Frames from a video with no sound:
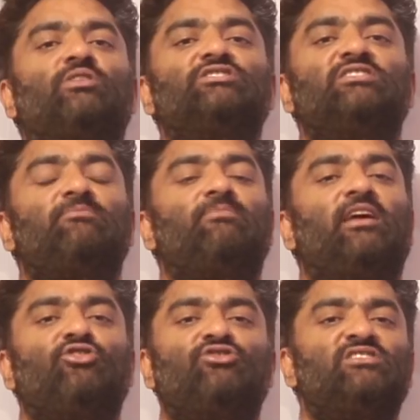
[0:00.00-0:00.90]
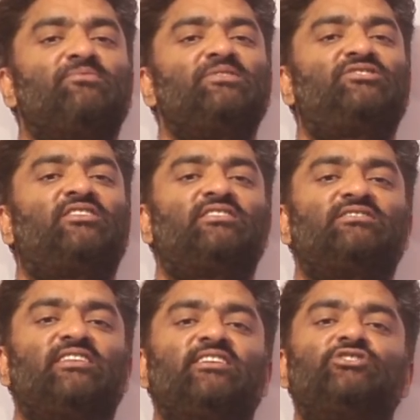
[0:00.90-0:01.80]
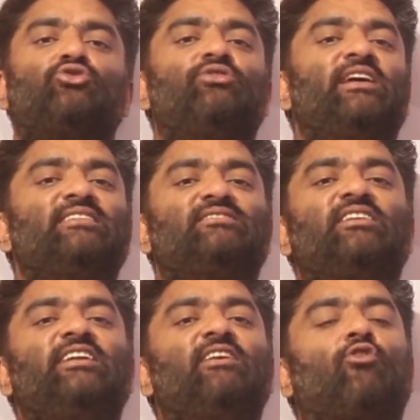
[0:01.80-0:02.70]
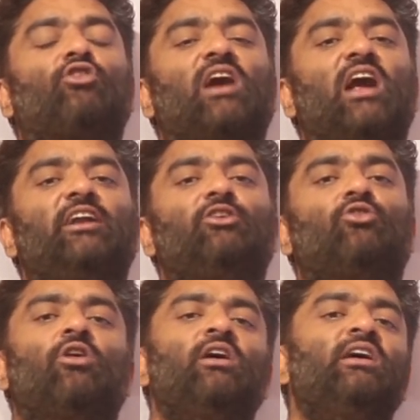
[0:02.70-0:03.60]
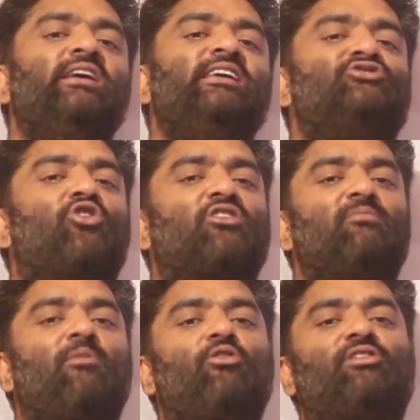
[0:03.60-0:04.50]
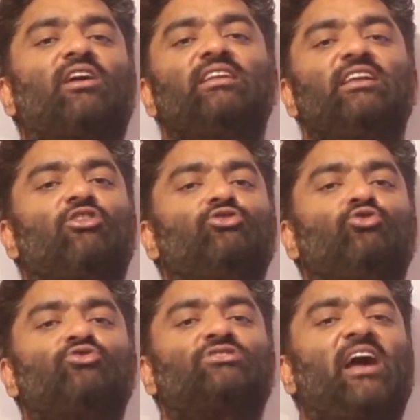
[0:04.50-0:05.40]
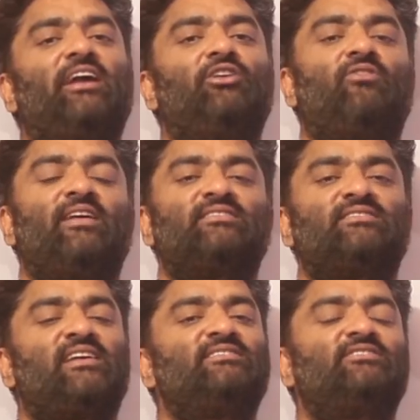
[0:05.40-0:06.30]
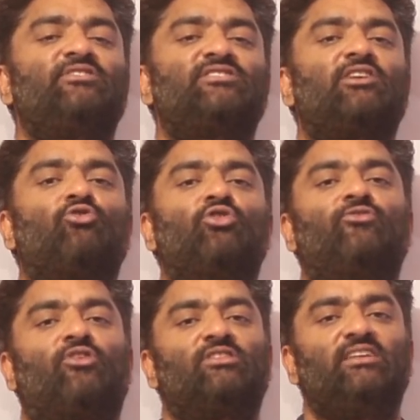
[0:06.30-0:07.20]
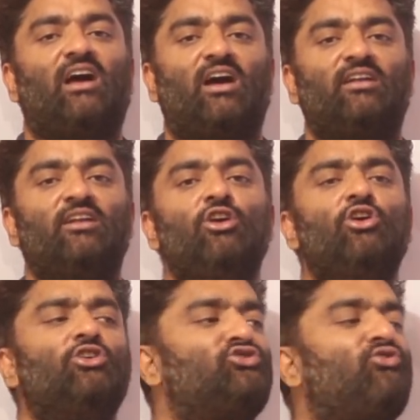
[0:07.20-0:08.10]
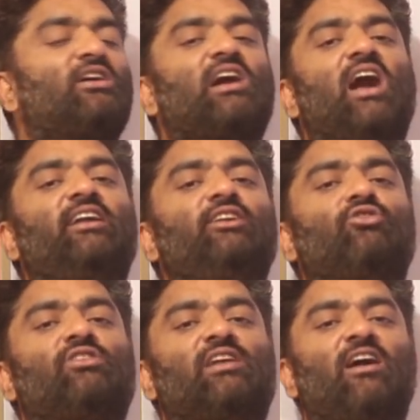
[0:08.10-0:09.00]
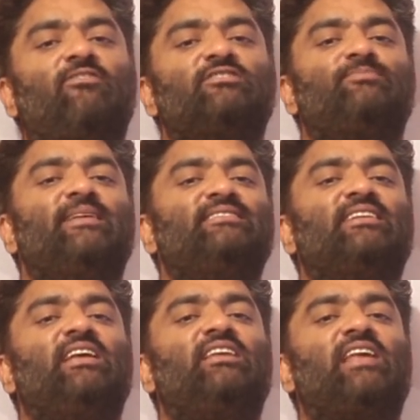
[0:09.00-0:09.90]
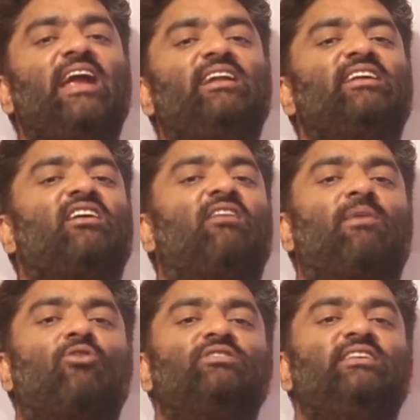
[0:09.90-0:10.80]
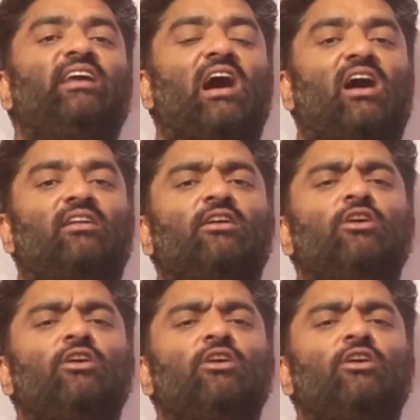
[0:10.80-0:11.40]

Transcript: a gym and your gym instructor says today is the day for cardio, he's talking about running or those kind of exercises which are good for the heart. So a cardiograph is basically writing about the heart.